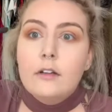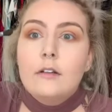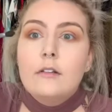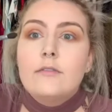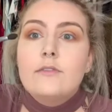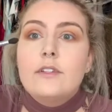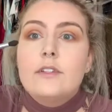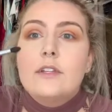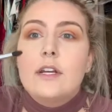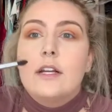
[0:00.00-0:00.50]

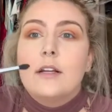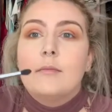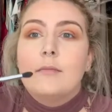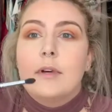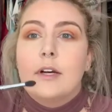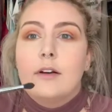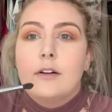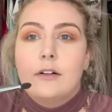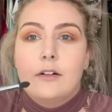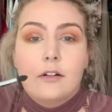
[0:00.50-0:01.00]
Setting
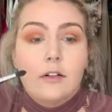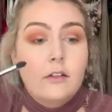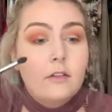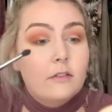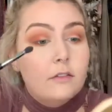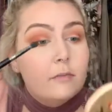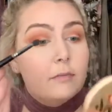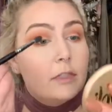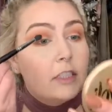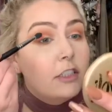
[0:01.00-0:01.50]
powder all
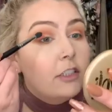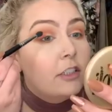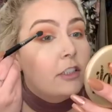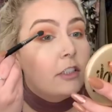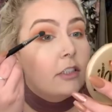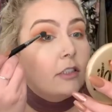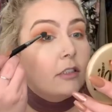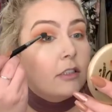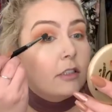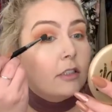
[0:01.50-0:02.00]
over my
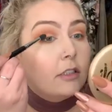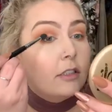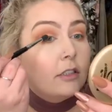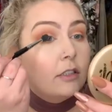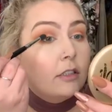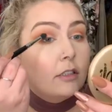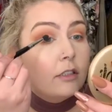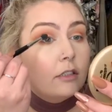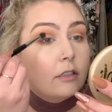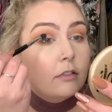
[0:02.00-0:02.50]
shirt,
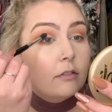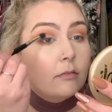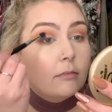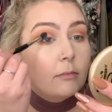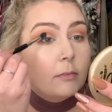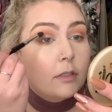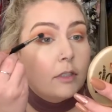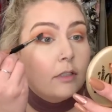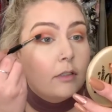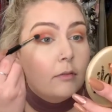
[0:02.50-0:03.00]

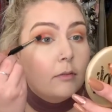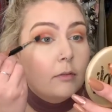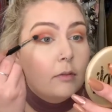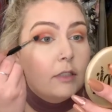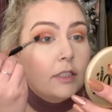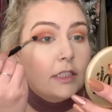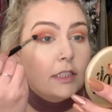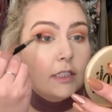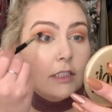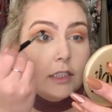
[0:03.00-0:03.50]
but
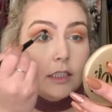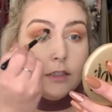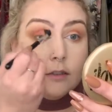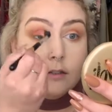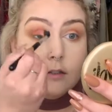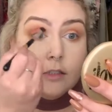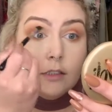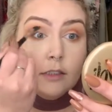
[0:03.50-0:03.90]
what's new?